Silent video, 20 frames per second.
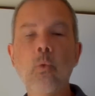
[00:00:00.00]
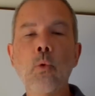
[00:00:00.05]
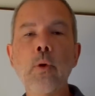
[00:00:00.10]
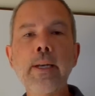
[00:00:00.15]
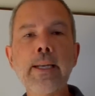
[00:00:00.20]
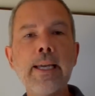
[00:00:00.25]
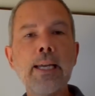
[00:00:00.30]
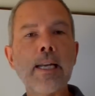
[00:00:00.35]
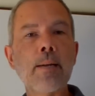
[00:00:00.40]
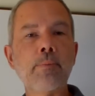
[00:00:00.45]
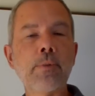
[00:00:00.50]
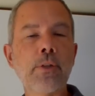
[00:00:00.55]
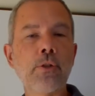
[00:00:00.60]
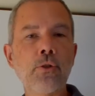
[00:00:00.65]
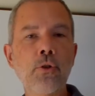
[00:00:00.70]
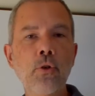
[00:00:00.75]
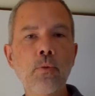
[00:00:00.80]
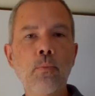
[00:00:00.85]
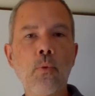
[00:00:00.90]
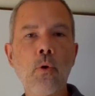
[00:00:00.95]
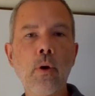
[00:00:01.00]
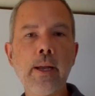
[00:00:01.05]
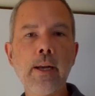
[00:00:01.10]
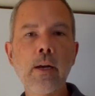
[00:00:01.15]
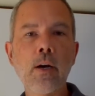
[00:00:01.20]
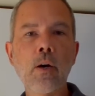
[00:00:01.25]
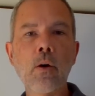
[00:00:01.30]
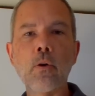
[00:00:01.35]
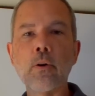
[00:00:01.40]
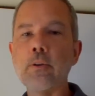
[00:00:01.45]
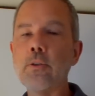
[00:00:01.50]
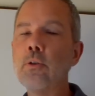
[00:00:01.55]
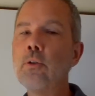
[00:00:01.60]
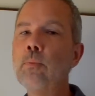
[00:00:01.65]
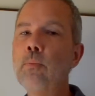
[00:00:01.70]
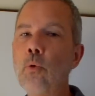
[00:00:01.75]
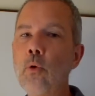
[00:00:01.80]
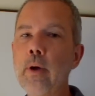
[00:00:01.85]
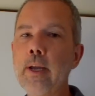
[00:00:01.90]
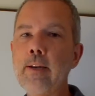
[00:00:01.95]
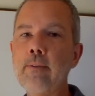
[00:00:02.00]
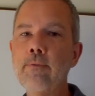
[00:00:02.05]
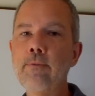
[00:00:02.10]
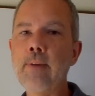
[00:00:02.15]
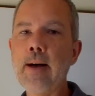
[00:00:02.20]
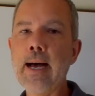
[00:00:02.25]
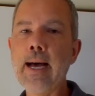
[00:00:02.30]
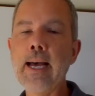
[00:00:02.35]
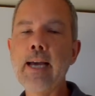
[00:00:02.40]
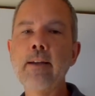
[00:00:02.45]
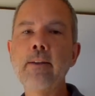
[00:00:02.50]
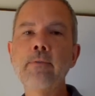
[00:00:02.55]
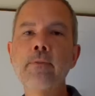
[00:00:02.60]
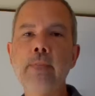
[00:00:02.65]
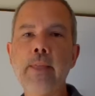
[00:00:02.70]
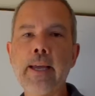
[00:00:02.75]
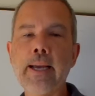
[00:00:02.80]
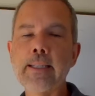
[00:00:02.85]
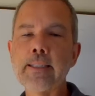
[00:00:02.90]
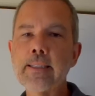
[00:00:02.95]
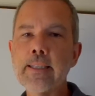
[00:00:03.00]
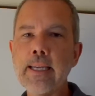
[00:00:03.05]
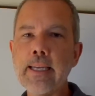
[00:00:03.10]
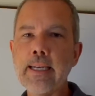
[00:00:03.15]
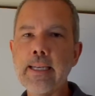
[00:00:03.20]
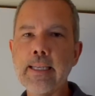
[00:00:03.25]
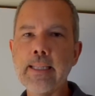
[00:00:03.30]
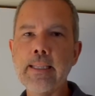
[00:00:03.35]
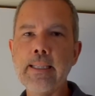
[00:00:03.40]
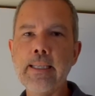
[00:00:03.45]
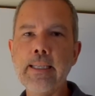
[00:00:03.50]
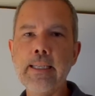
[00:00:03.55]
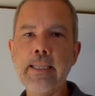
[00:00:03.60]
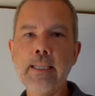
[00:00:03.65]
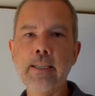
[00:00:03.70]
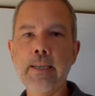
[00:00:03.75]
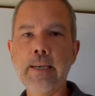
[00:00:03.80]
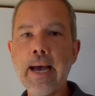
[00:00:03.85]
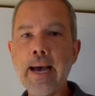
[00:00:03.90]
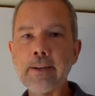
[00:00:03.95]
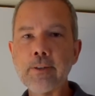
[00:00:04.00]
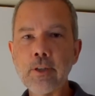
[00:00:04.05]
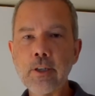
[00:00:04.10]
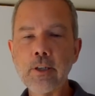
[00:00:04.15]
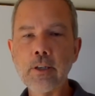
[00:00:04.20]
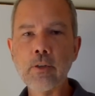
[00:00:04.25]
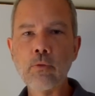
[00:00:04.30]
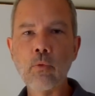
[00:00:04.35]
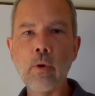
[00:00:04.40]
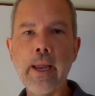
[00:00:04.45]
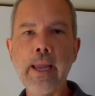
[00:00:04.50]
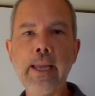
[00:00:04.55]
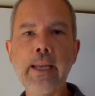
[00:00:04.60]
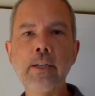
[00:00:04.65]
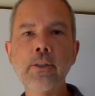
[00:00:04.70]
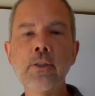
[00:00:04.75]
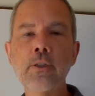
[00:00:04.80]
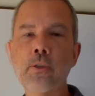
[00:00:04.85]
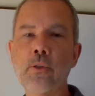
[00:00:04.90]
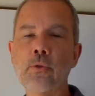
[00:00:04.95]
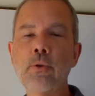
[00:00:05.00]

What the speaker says: When you get up to 2.0 or 2.5, that's getting in the not good range.